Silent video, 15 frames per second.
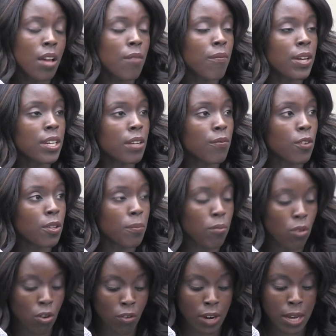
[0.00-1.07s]
Funding for the
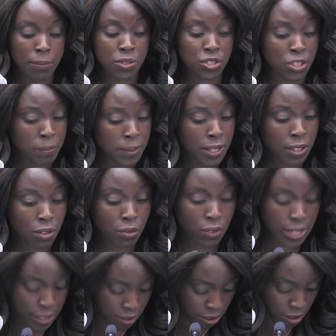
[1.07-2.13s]
program should be
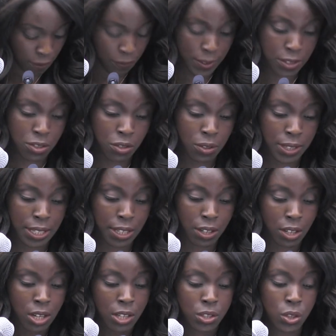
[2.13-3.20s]
increased to the fiscal year